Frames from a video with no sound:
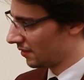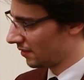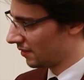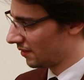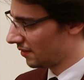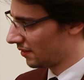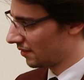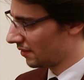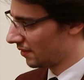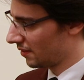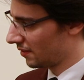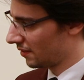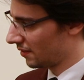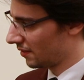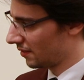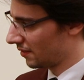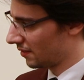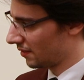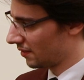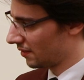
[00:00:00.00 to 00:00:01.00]

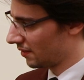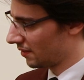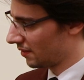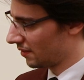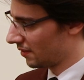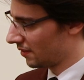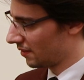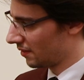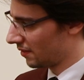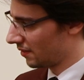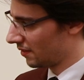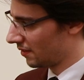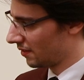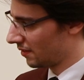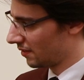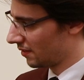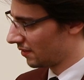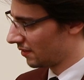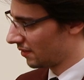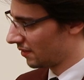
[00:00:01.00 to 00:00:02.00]

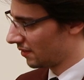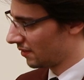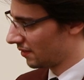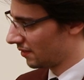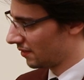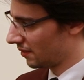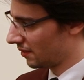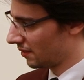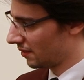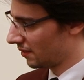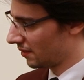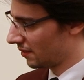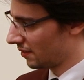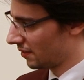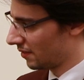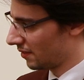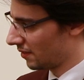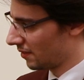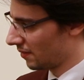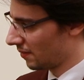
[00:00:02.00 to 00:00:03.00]

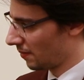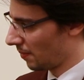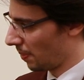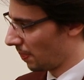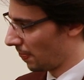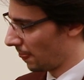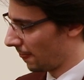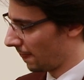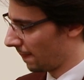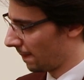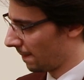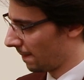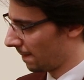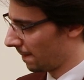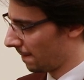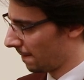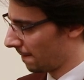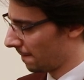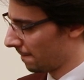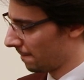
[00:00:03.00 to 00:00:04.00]

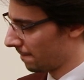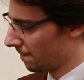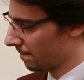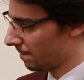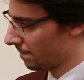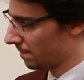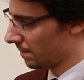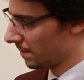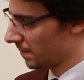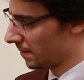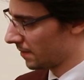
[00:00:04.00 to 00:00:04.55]
[no speech]